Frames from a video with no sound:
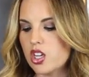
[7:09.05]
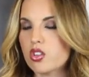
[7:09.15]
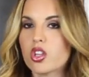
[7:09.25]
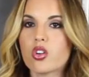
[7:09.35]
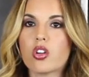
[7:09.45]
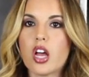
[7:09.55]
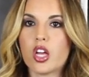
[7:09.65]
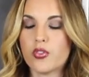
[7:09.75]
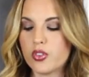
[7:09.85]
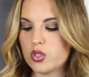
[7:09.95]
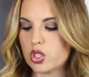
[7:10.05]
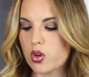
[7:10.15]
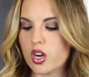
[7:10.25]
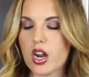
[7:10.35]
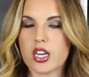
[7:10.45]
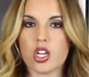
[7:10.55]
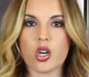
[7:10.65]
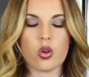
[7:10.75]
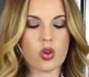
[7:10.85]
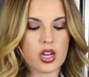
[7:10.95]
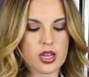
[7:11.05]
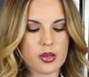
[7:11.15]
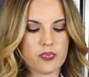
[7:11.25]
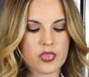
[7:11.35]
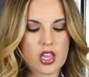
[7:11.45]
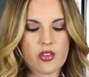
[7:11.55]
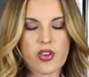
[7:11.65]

your local health food store, I know um,